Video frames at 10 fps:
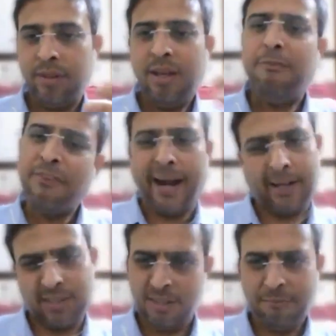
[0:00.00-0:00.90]
Okay.
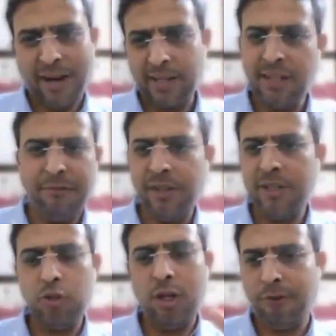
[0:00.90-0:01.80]
Facts
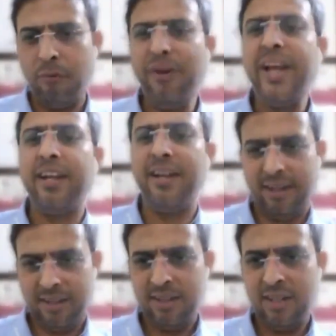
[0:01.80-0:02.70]
and figures you inform.
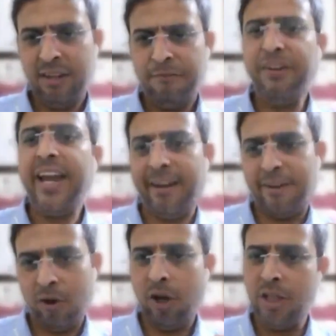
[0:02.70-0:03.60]
When,
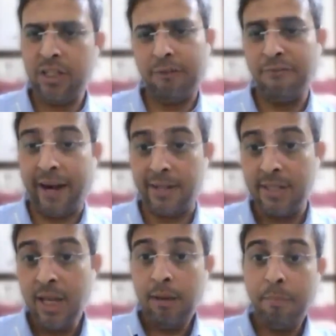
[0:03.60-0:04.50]
where, all these
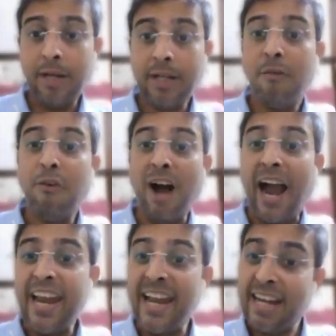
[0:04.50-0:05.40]
are facts. But
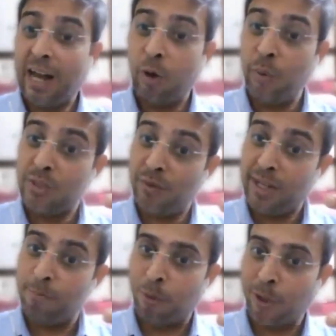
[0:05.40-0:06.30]
why and
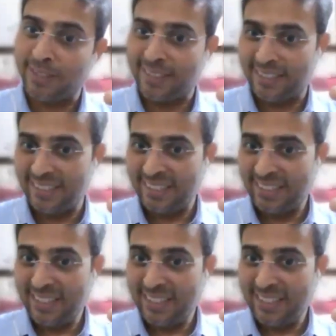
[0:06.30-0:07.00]
how is very important.